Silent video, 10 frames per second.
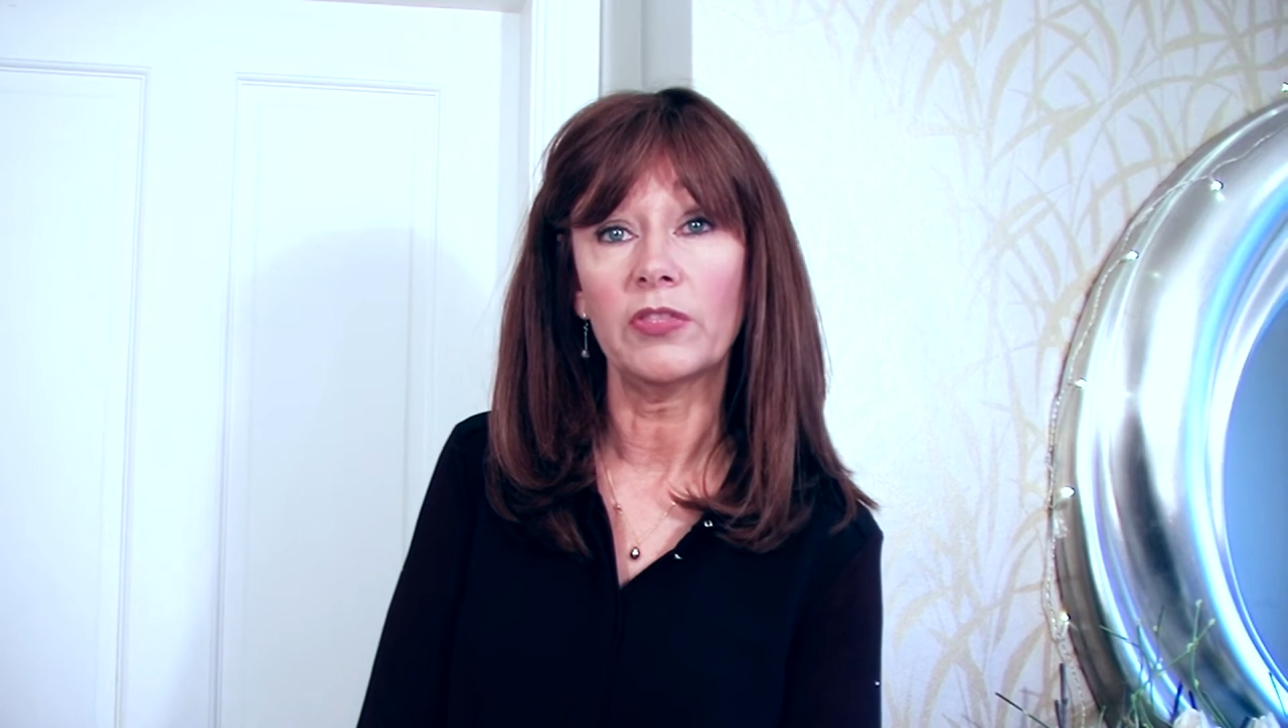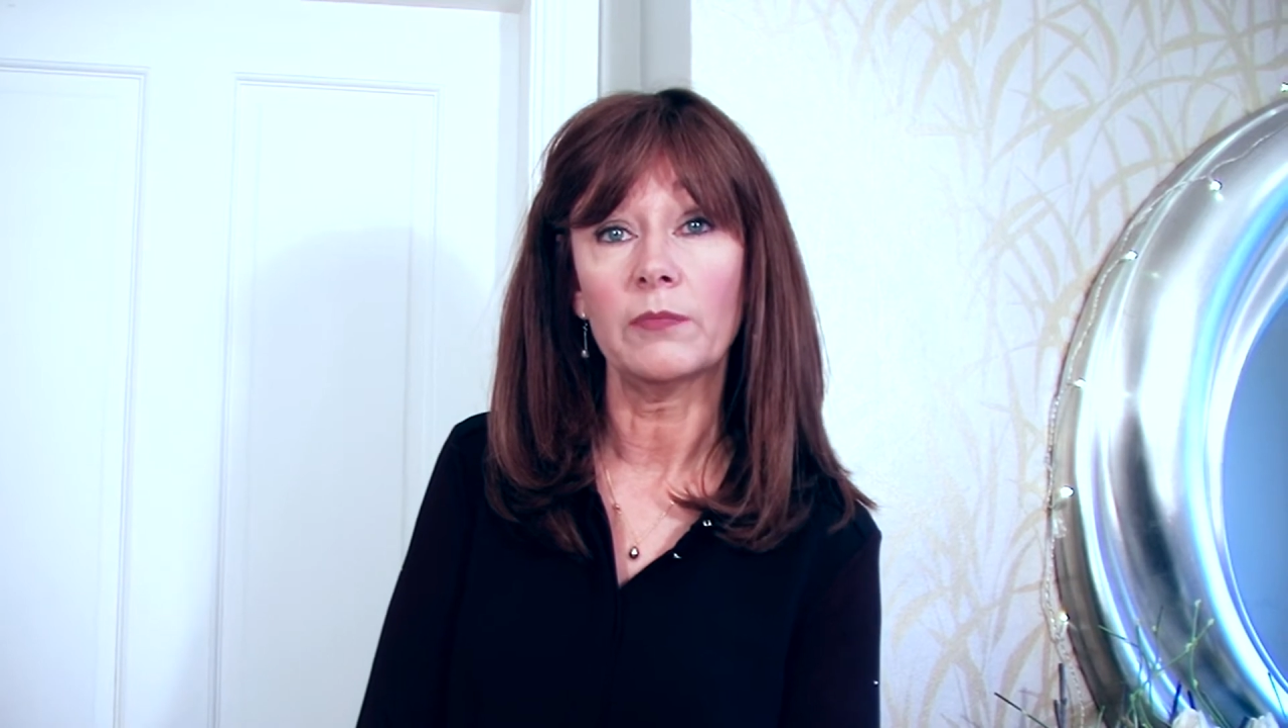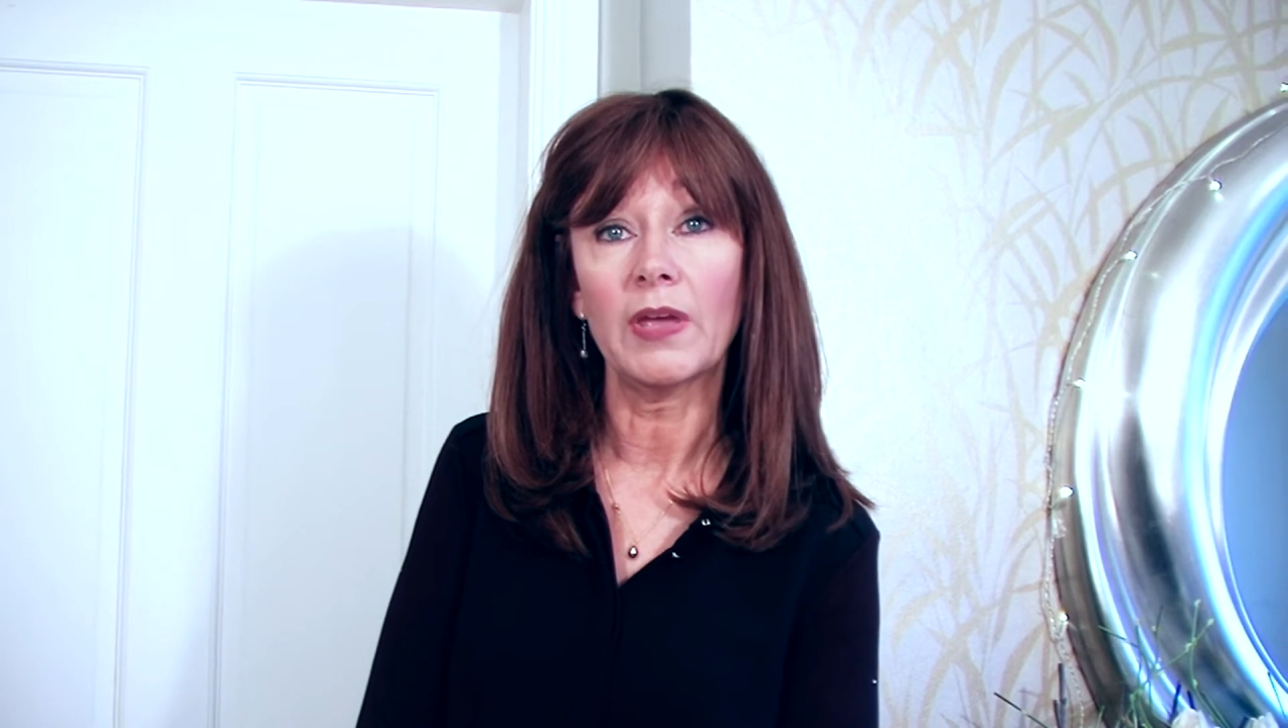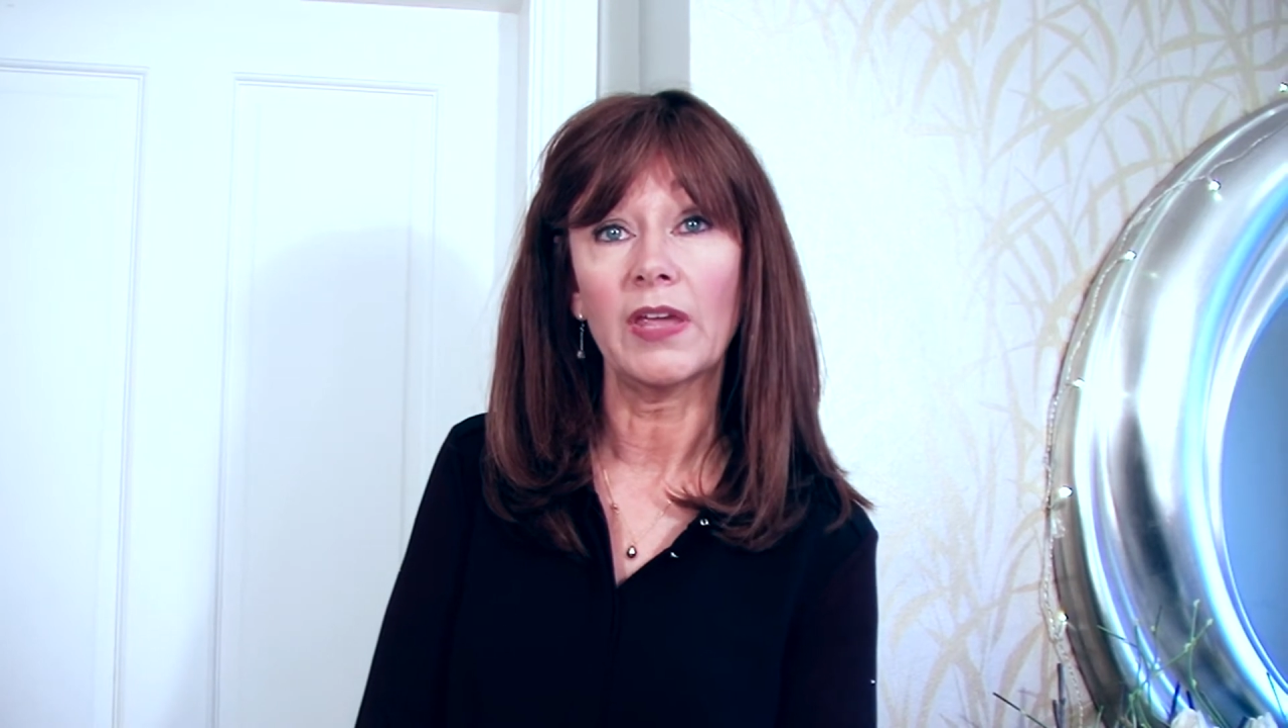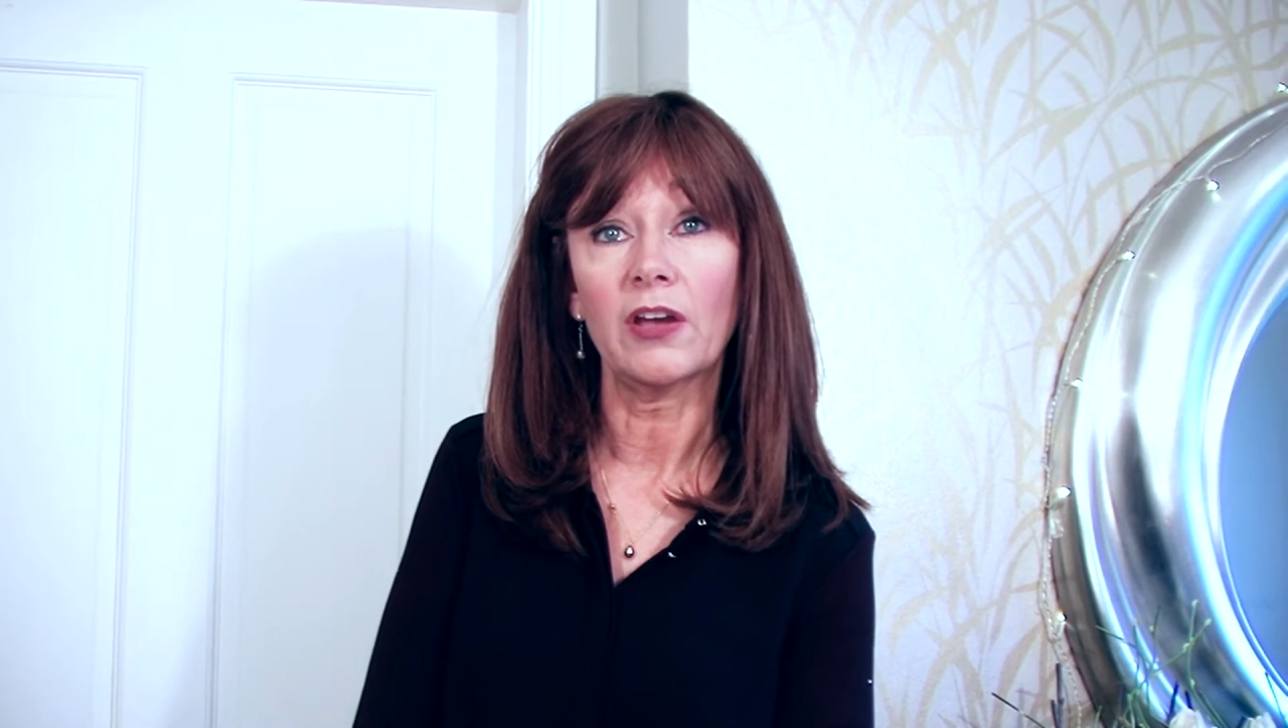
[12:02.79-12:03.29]
with
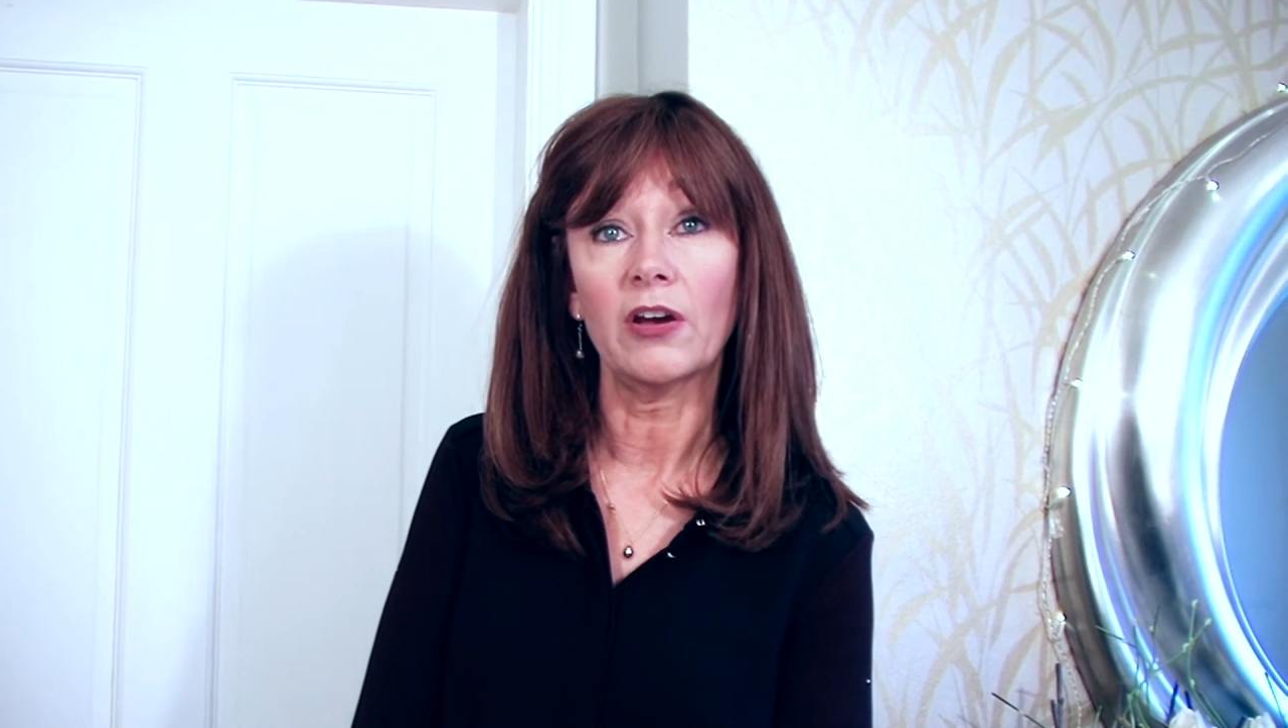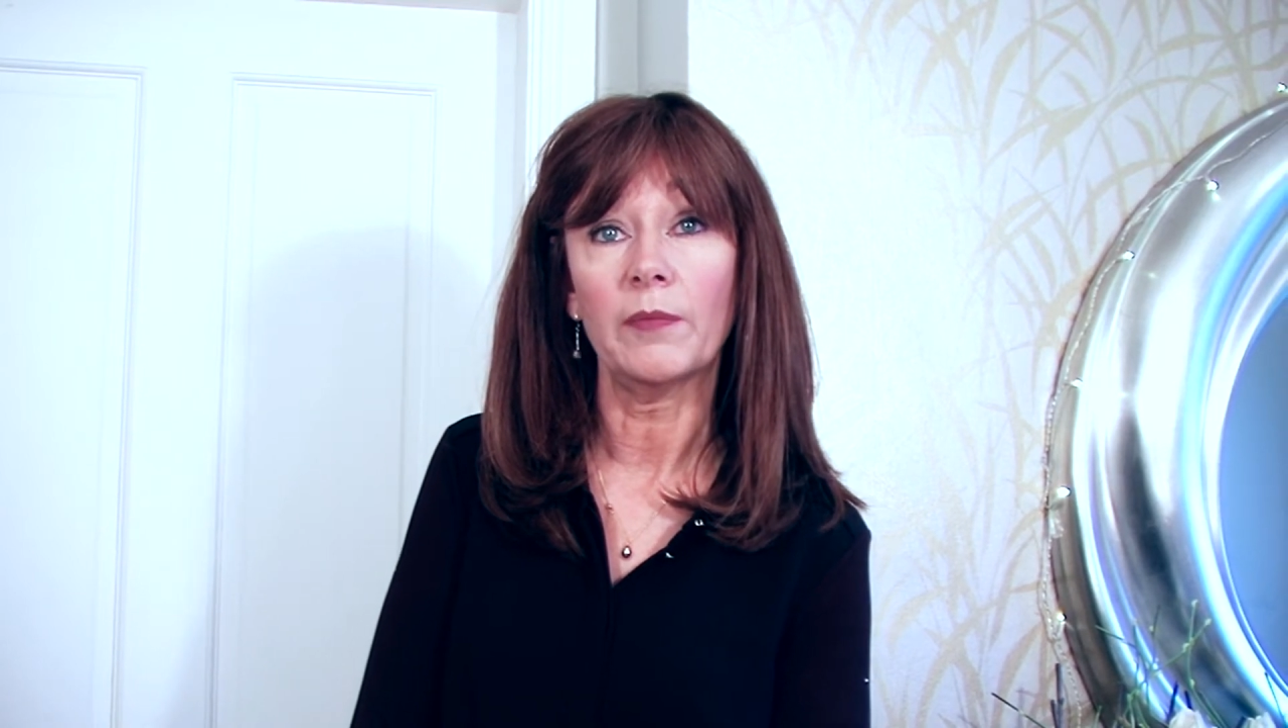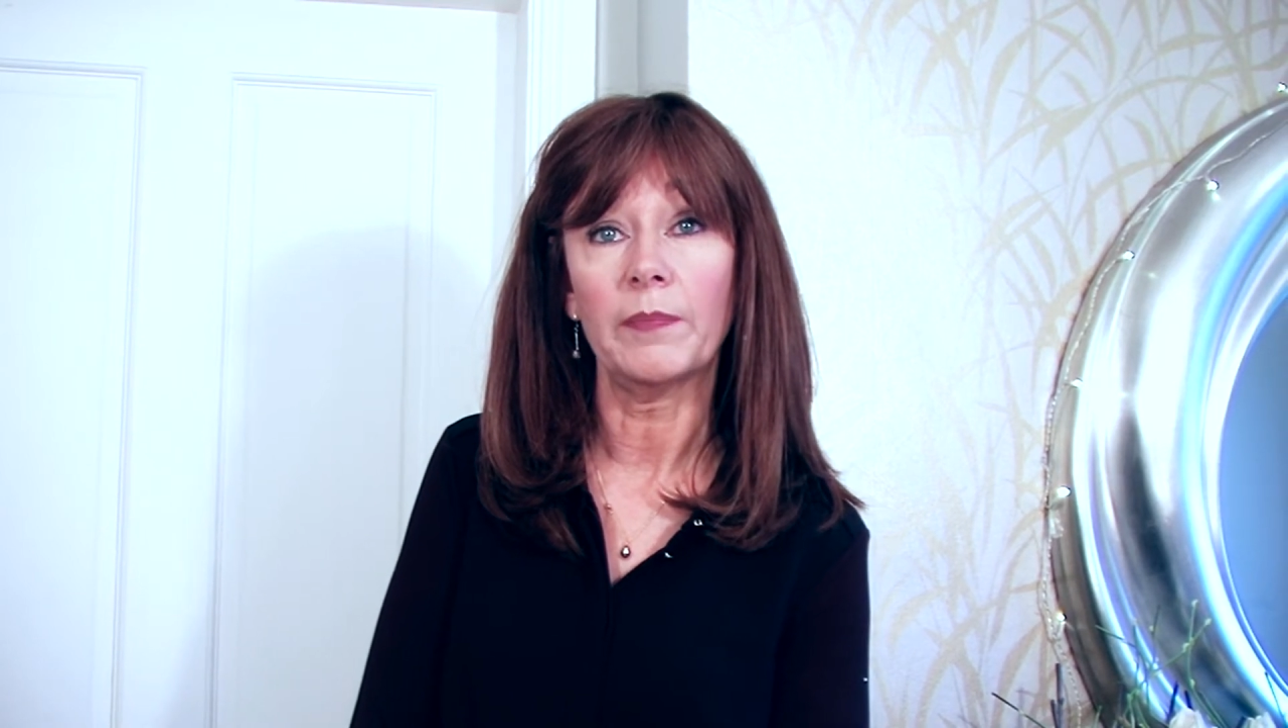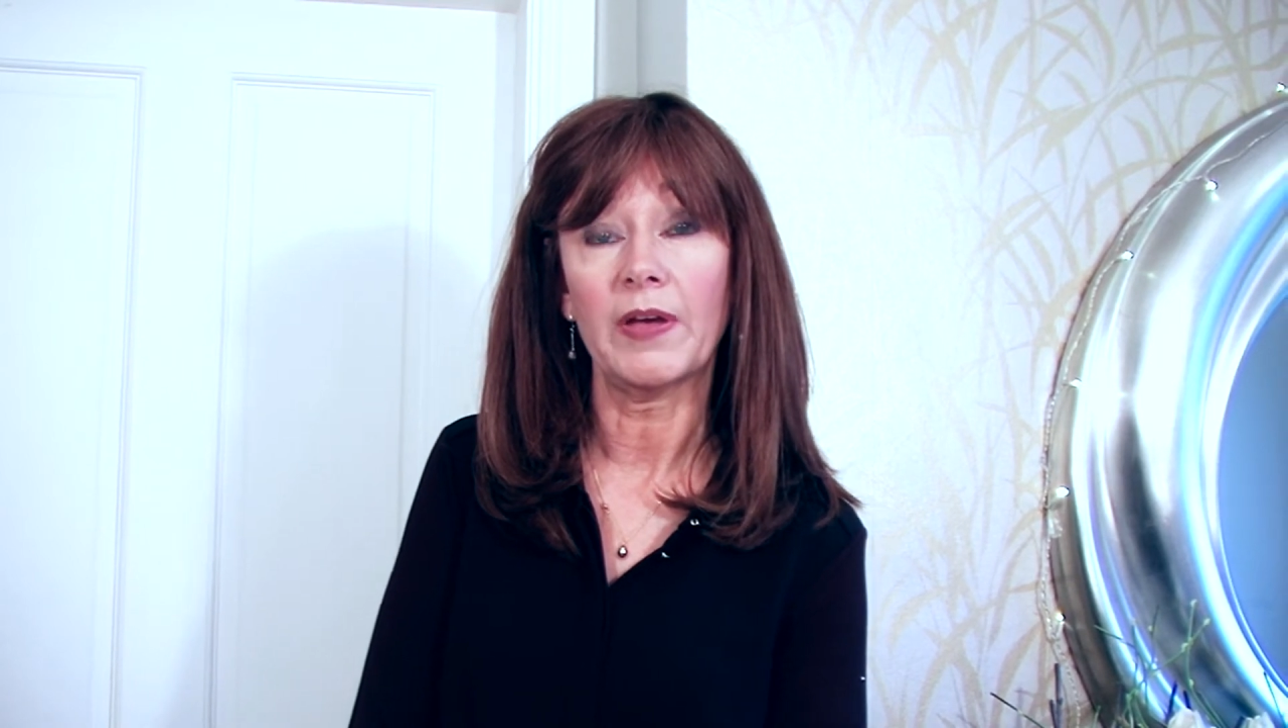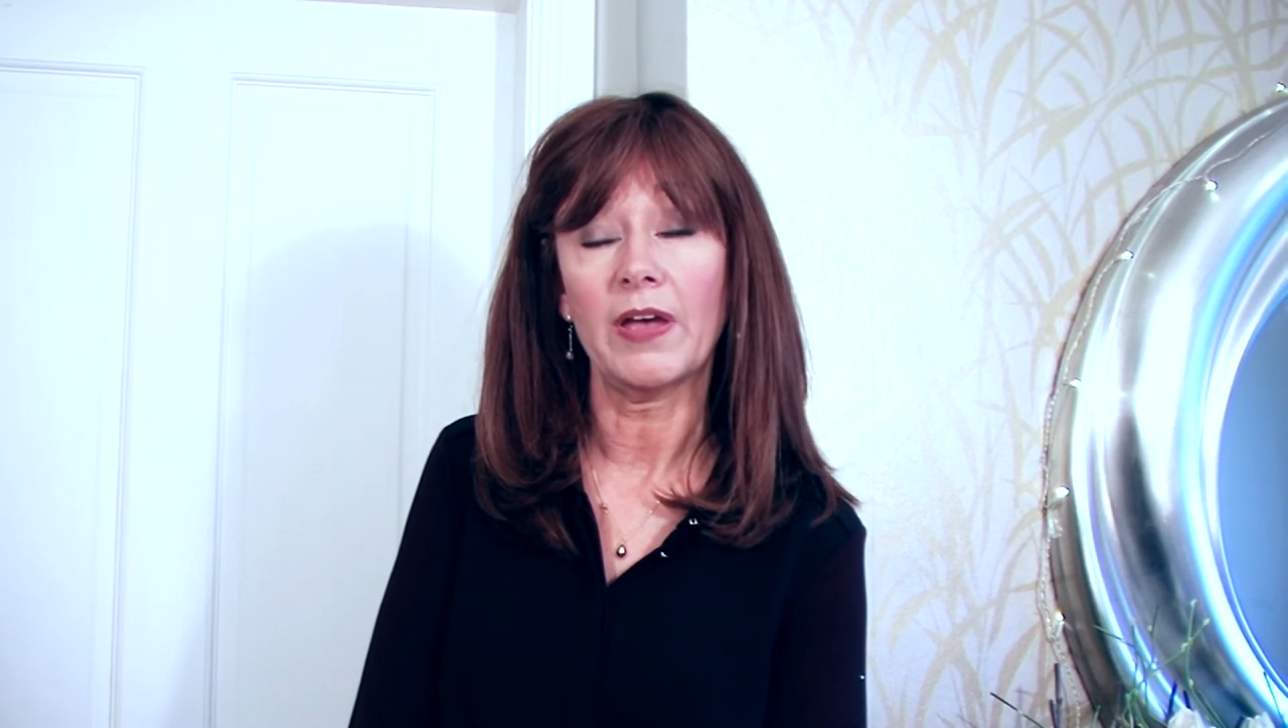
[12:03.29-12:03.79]
the makeup.